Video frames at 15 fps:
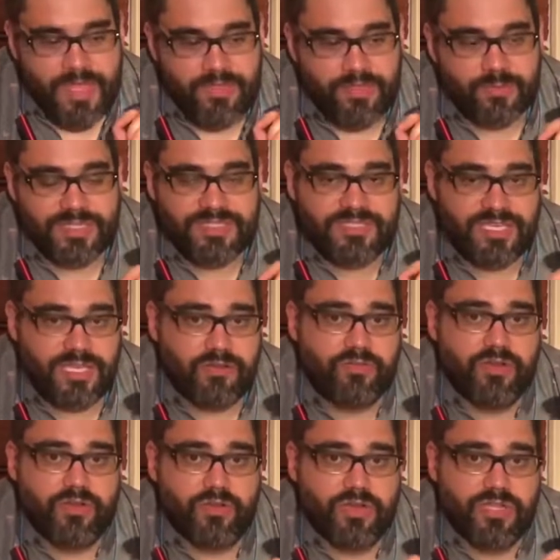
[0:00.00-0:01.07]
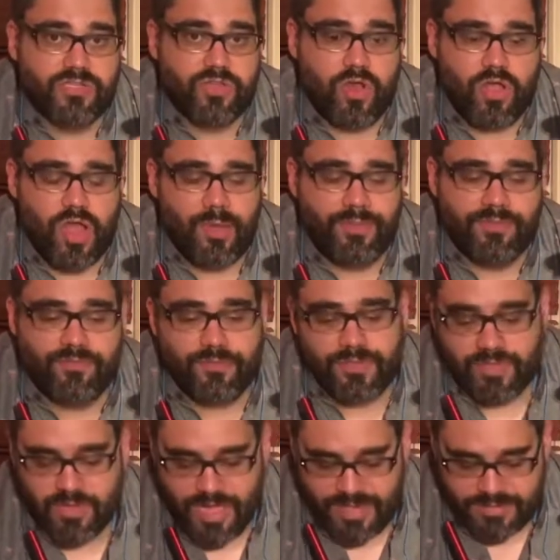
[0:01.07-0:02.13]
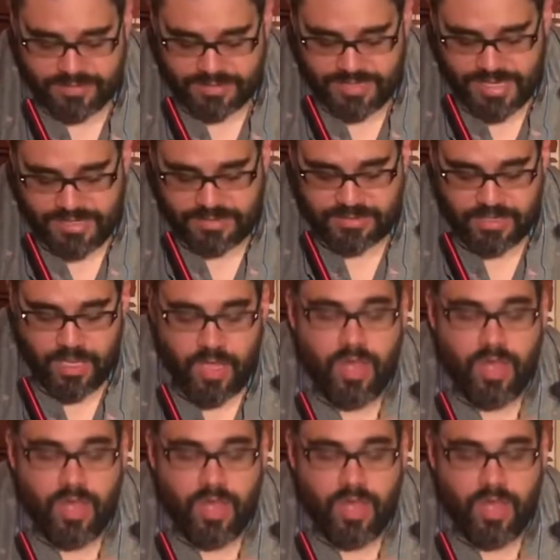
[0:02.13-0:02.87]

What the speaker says: the material is all coming from the United States.